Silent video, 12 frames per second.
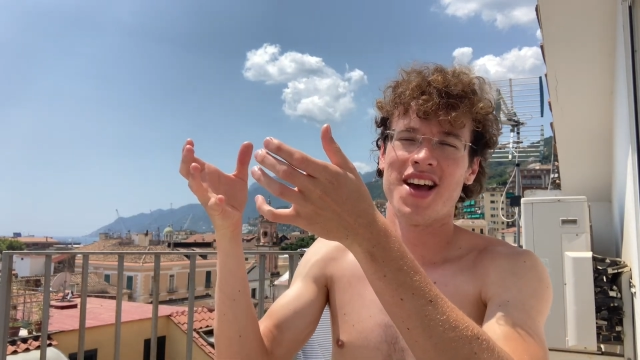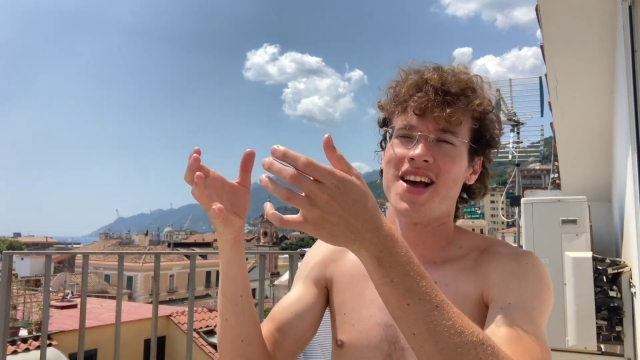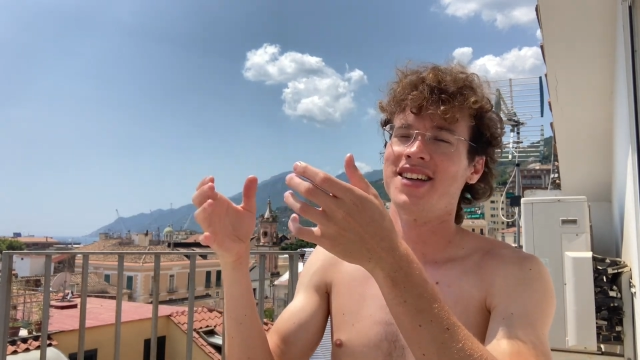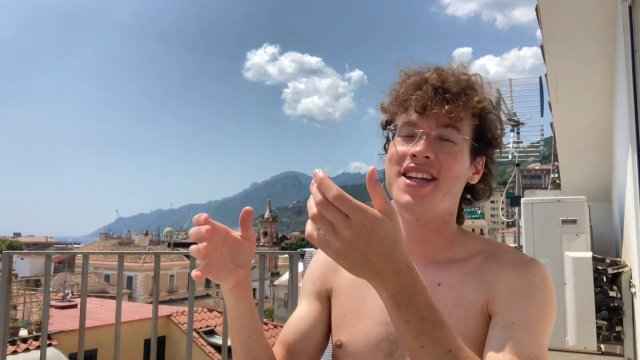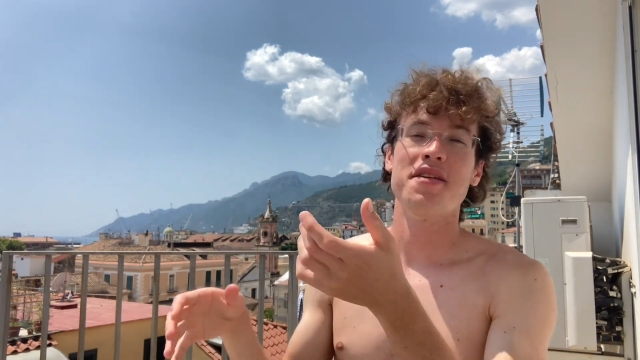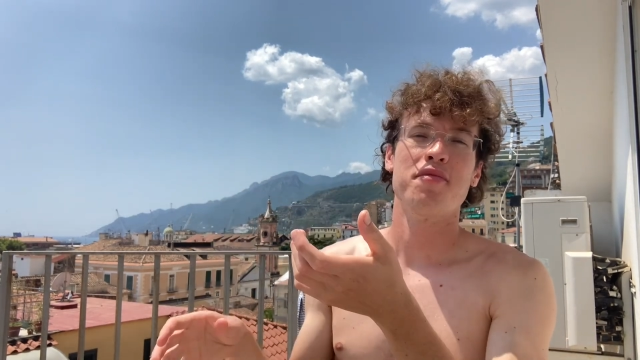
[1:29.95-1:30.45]

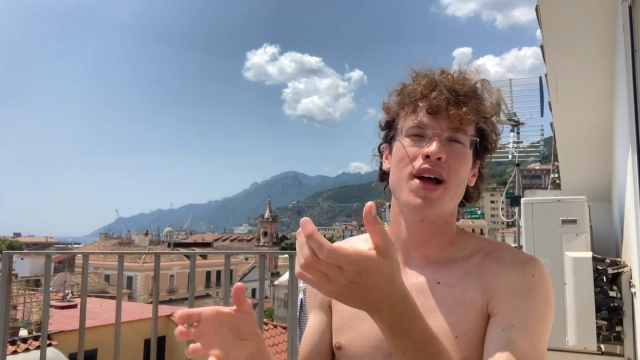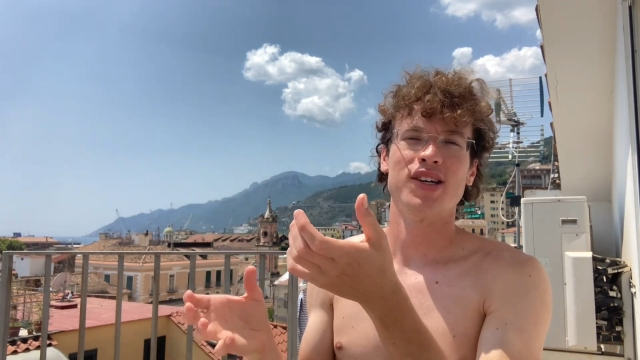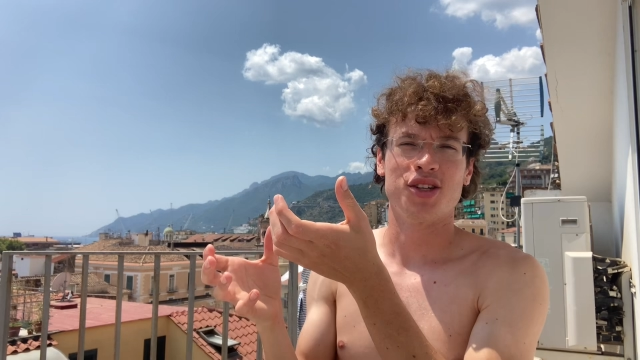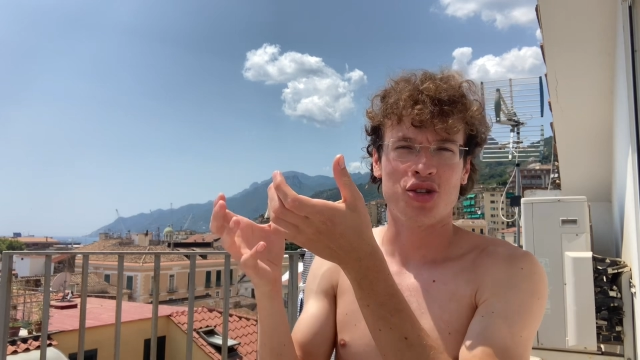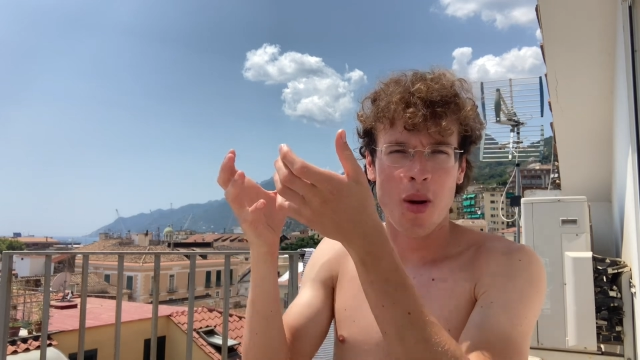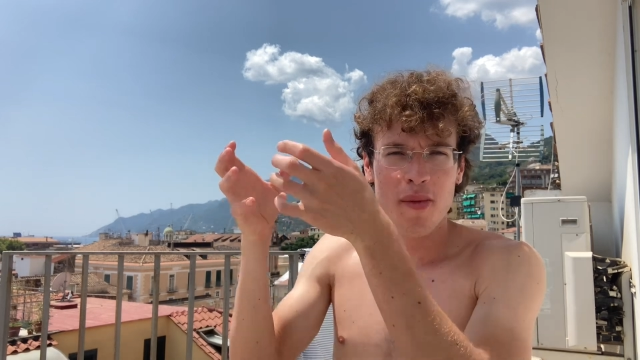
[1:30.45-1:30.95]
Didn't even realize
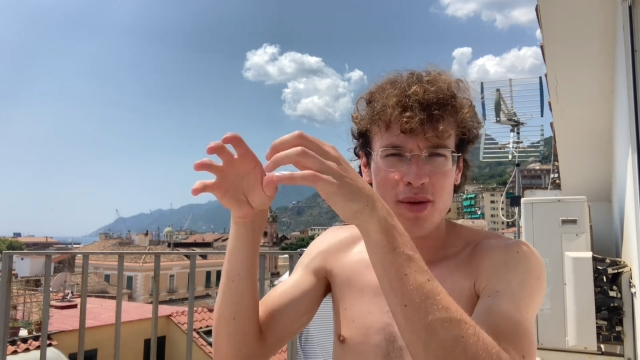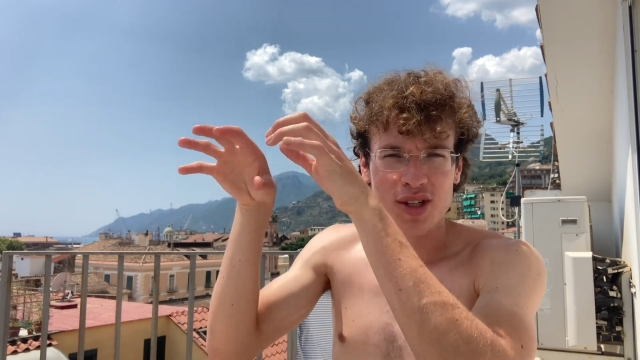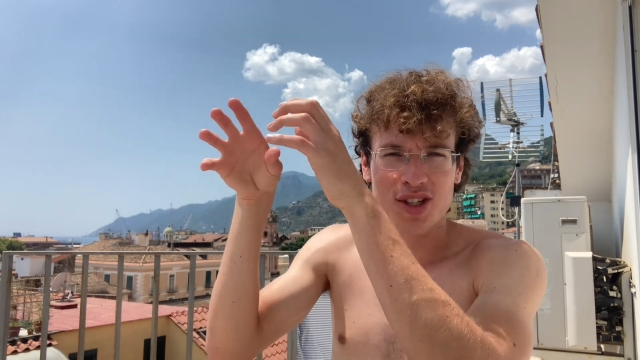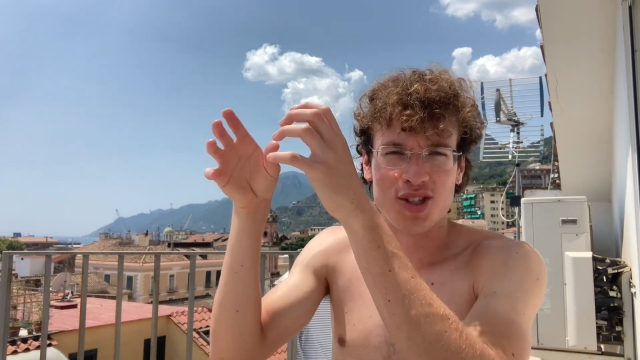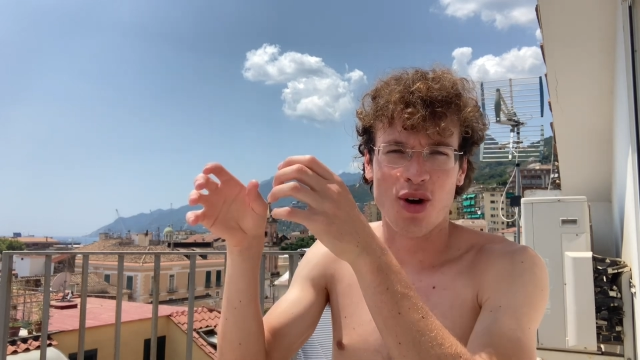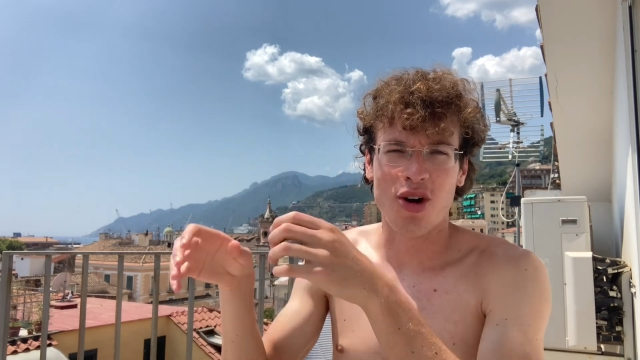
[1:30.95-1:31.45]
the top of it was like
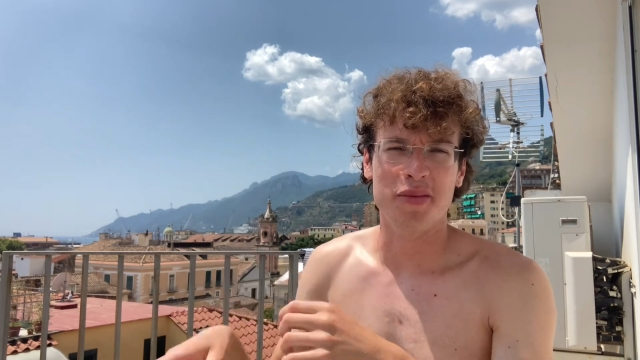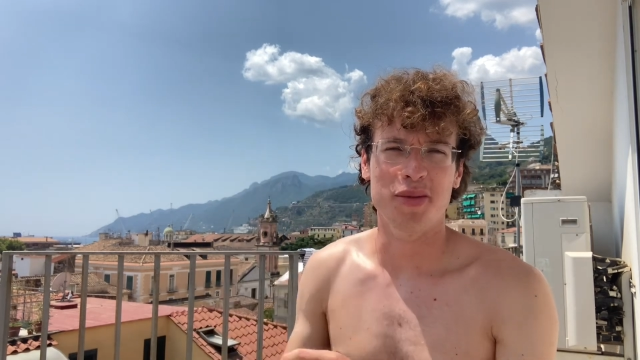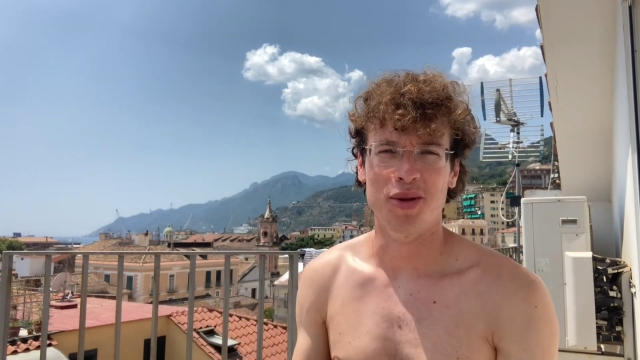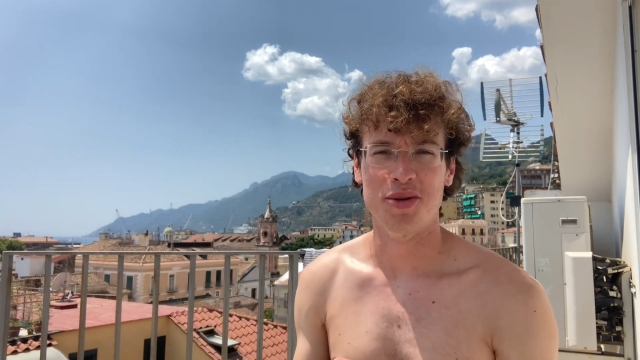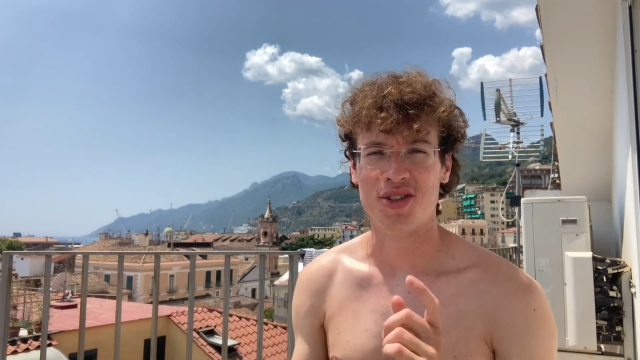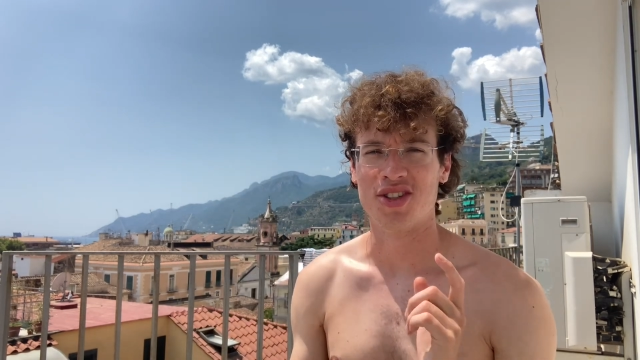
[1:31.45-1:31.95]
a soccer ball,
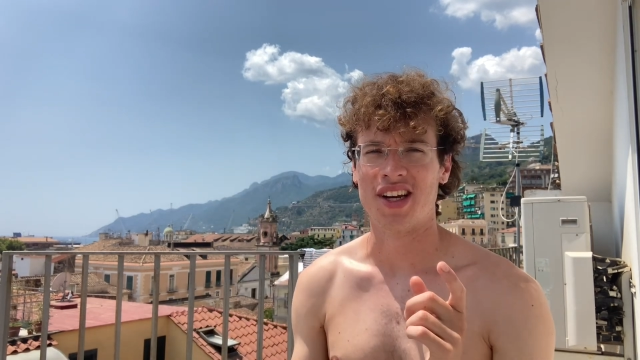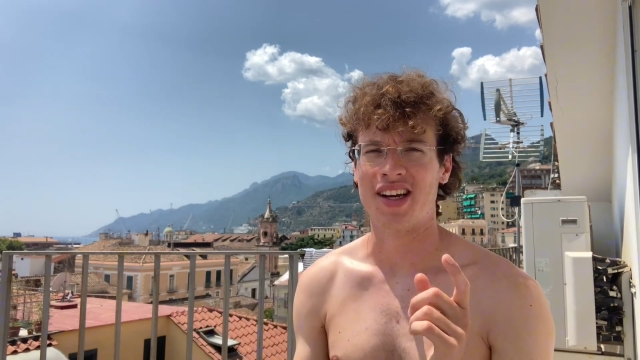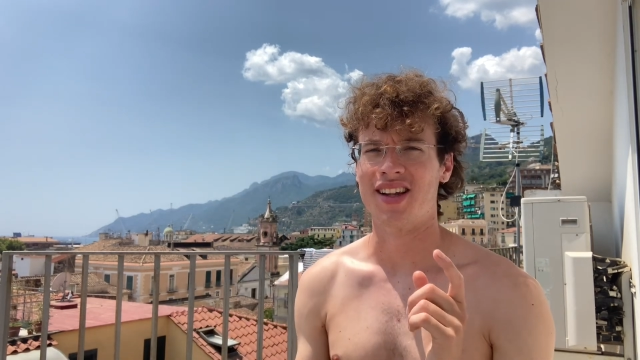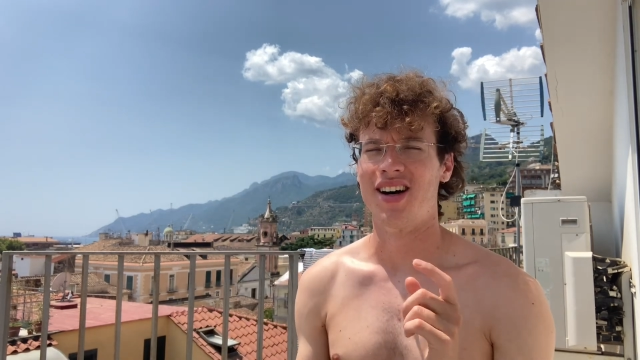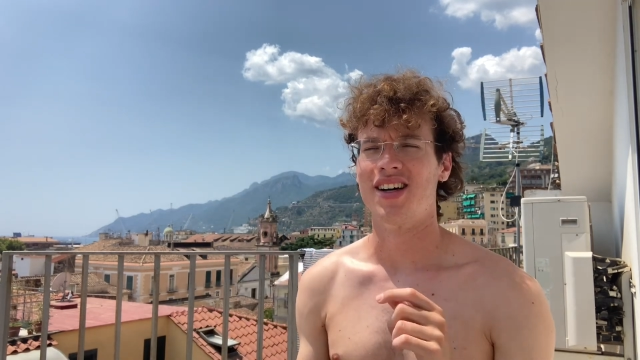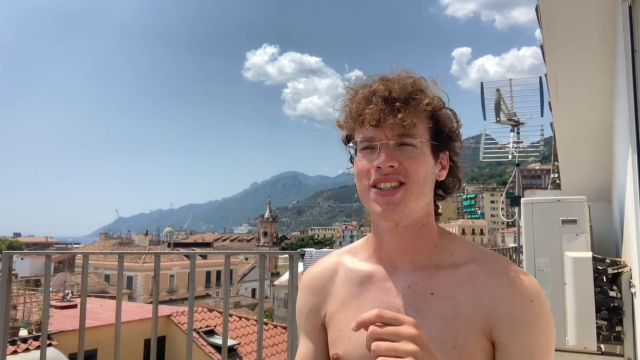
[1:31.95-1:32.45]
it was a sick
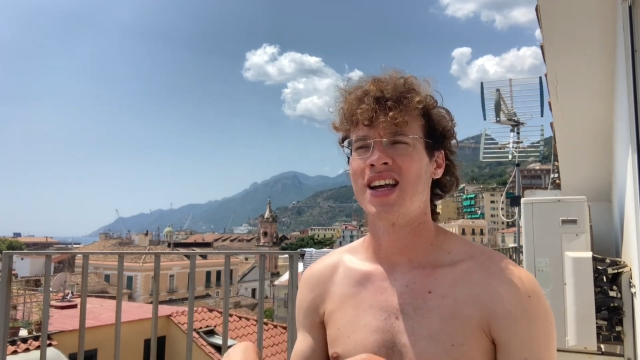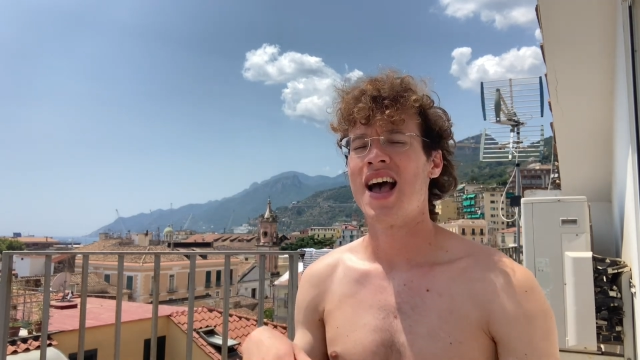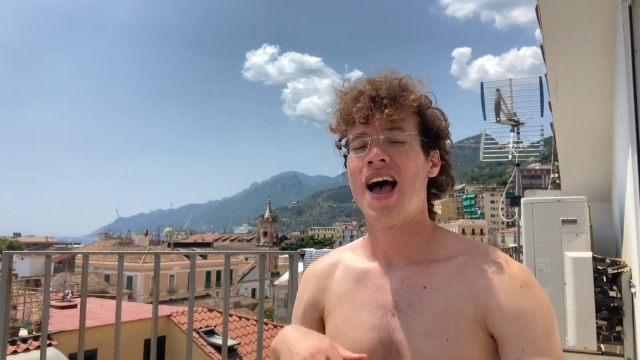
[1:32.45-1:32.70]
glass.